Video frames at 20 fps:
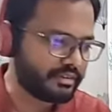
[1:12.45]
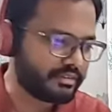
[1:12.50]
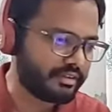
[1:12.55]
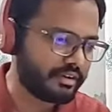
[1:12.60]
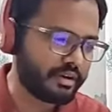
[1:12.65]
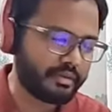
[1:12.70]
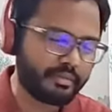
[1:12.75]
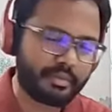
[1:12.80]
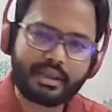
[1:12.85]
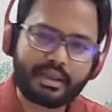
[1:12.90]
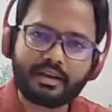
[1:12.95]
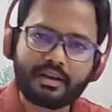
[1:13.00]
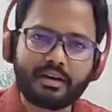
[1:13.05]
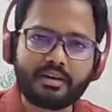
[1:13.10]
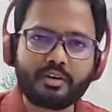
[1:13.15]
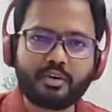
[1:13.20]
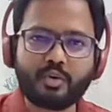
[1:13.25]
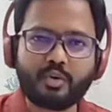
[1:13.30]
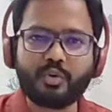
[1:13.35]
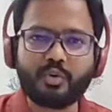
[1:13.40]
streaming, uh,
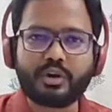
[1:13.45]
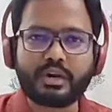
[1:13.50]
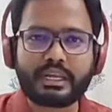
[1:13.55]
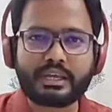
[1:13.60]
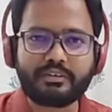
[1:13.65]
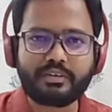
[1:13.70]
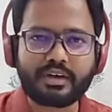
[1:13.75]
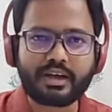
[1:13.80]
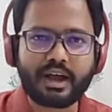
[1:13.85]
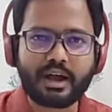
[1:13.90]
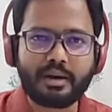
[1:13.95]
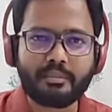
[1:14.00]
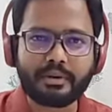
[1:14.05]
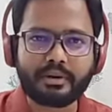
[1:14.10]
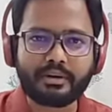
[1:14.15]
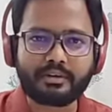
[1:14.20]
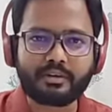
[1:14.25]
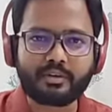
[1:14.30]
do leave a comment.